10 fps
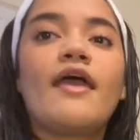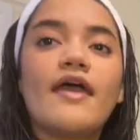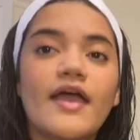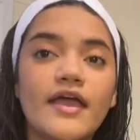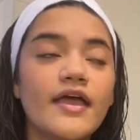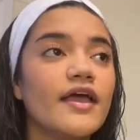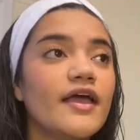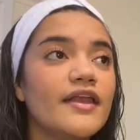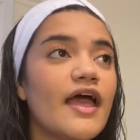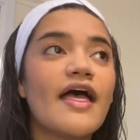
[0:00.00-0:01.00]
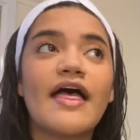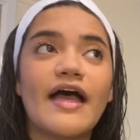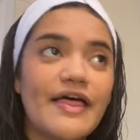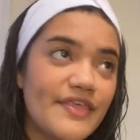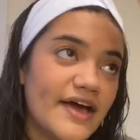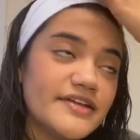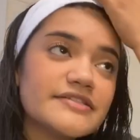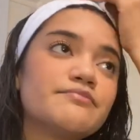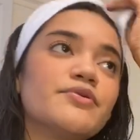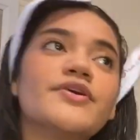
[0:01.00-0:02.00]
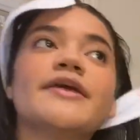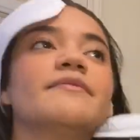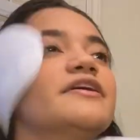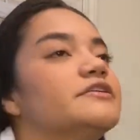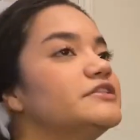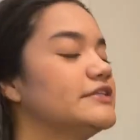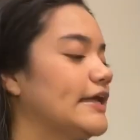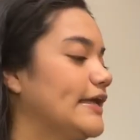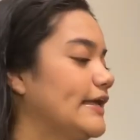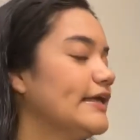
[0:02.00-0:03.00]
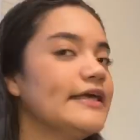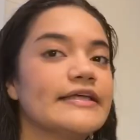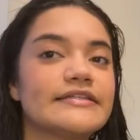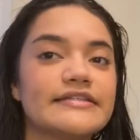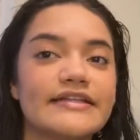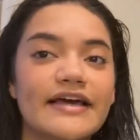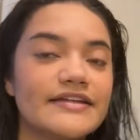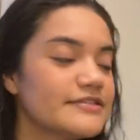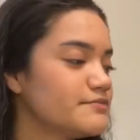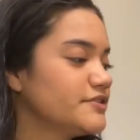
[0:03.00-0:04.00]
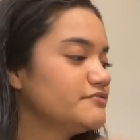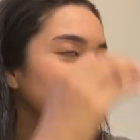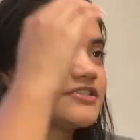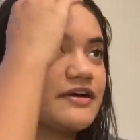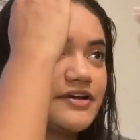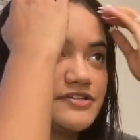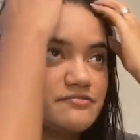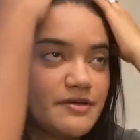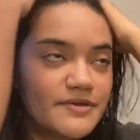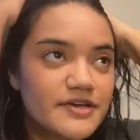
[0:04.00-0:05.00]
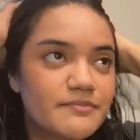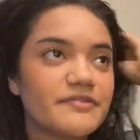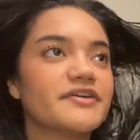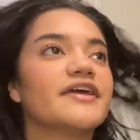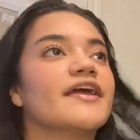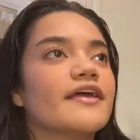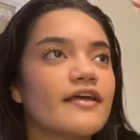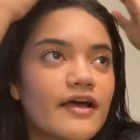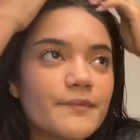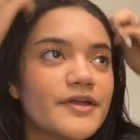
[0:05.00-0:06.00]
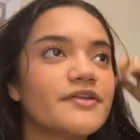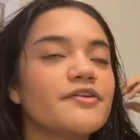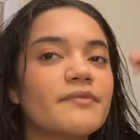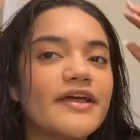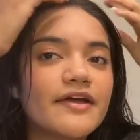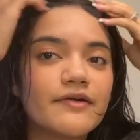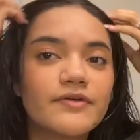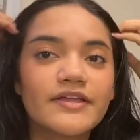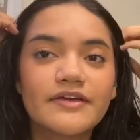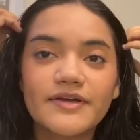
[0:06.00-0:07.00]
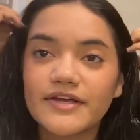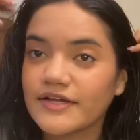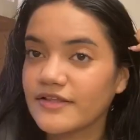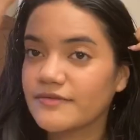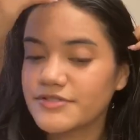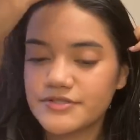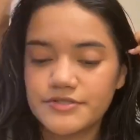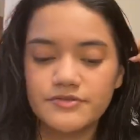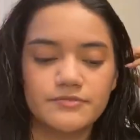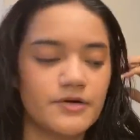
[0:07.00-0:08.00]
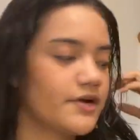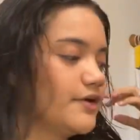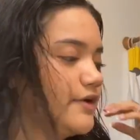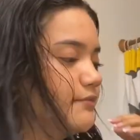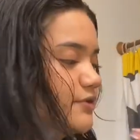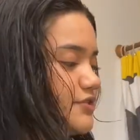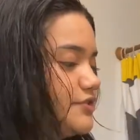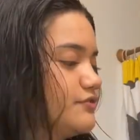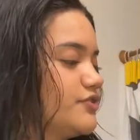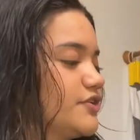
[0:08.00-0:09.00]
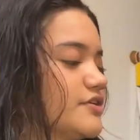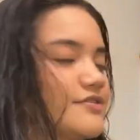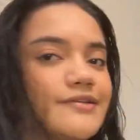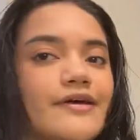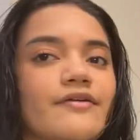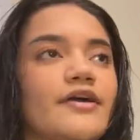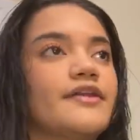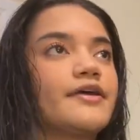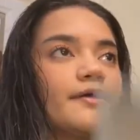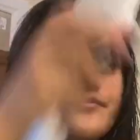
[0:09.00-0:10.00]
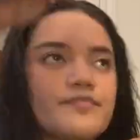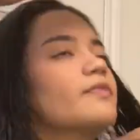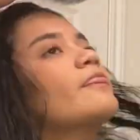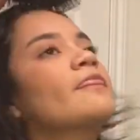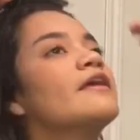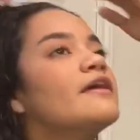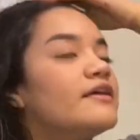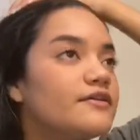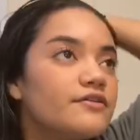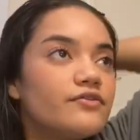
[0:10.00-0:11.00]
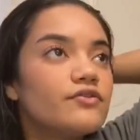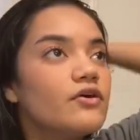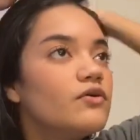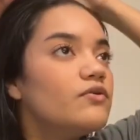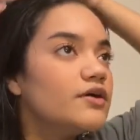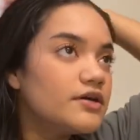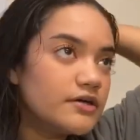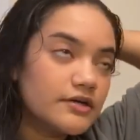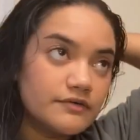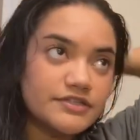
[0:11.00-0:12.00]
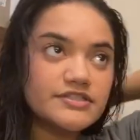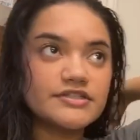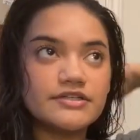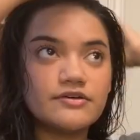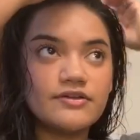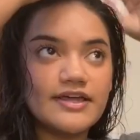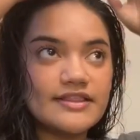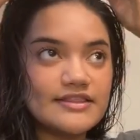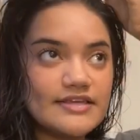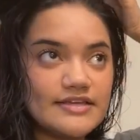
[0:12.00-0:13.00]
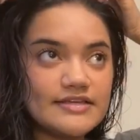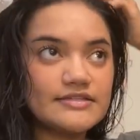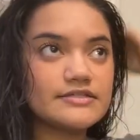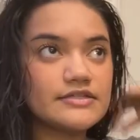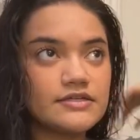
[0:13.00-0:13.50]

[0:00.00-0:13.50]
And that is pretty much it. That is pretty much how I do my makeup every day. I'm gonna do my hair really quick. I think I'm just gonna do a part and brush it over because I don't got time. So we're just gonna go like this.